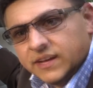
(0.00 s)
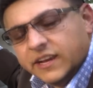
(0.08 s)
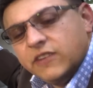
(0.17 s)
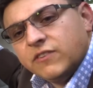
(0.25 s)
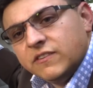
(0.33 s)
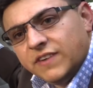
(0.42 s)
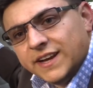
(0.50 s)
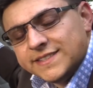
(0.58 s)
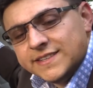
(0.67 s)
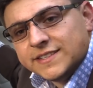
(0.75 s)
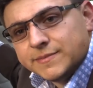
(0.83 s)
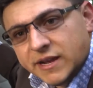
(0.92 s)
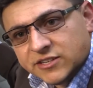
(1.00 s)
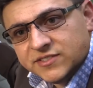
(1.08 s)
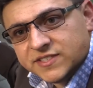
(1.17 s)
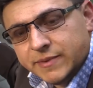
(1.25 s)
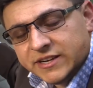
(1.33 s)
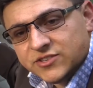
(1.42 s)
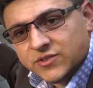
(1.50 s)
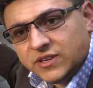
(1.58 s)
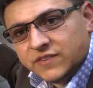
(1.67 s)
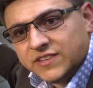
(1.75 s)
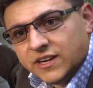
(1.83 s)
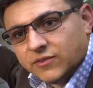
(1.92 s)
Again, for advice and inspections to make sure that
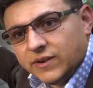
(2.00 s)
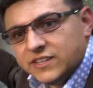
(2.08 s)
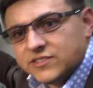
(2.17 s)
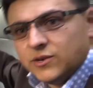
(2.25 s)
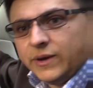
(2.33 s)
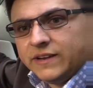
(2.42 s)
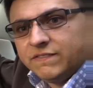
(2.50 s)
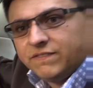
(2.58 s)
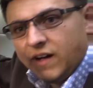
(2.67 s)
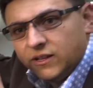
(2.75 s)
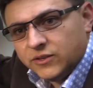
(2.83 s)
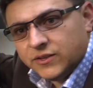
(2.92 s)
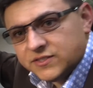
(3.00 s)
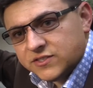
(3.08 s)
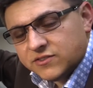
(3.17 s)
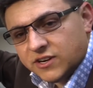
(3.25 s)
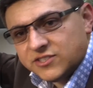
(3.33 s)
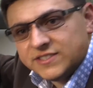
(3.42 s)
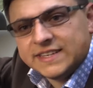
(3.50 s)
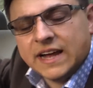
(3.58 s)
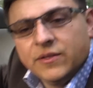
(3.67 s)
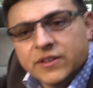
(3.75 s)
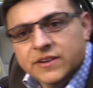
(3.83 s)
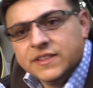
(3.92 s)
you've done it right, just go ahead and follow those instructions
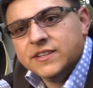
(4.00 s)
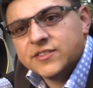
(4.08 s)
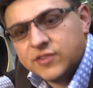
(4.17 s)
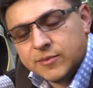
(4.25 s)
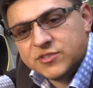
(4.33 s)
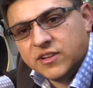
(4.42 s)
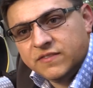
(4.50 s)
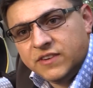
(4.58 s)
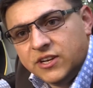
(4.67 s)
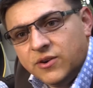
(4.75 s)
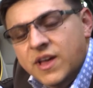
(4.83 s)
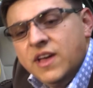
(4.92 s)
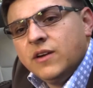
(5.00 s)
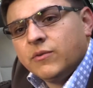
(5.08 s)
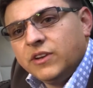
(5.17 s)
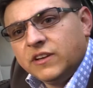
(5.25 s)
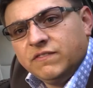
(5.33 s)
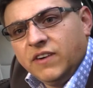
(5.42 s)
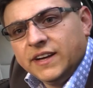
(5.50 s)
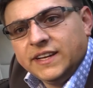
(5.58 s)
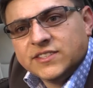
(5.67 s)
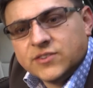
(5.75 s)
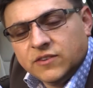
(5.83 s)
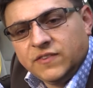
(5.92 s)
down there in the description on the video where you can find
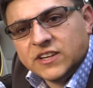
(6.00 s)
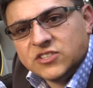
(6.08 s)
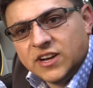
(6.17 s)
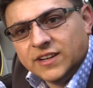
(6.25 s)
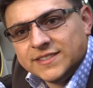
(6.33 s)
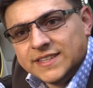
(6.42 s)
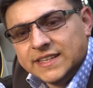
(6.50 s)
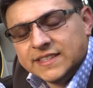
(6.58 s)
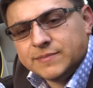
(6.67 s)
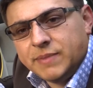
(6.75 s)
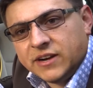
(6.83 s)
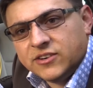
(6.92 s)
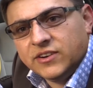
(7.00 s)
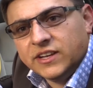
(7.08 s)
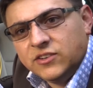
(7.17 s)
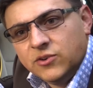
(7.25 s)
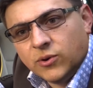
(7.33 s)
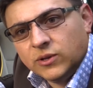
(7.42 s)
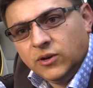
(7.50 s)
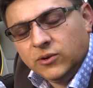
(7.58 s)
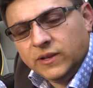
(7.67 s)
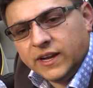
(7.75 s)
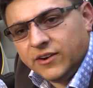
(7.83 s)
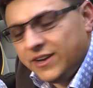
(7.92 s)
a certified child seat inspector in your
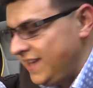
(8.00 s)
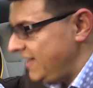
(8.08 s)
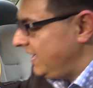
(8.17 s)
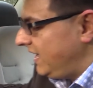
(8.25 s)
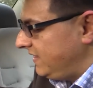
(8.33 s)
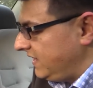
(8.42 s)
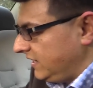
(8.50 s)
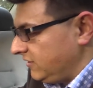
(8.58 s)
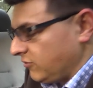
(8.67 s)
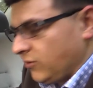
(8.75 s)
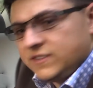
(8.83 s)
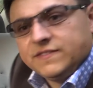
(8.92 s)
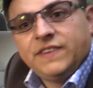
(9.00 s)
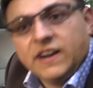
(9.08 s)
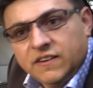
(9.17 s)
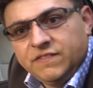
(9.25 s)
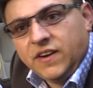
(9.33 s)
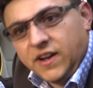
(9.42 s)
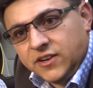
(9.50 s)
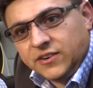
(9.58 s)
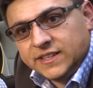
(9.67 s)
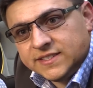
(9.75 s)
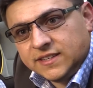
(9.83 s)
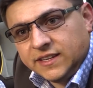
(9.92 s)
local area, and they can, of course, verify your
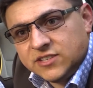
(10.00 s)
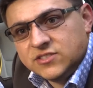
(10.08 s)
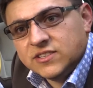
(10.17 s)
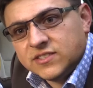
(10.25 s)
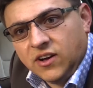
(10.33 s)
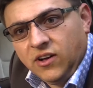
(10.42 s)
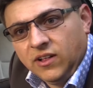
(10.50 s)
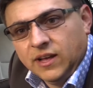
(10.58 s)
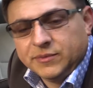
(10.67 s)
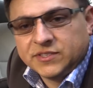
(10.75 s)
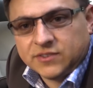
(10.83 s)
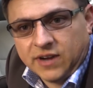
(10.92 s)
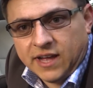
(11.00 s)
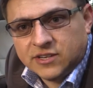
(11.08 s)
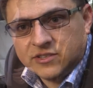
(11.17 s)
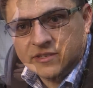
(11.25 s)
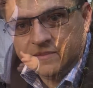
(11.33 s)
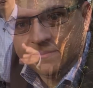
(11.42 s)
installation is all up to scratch.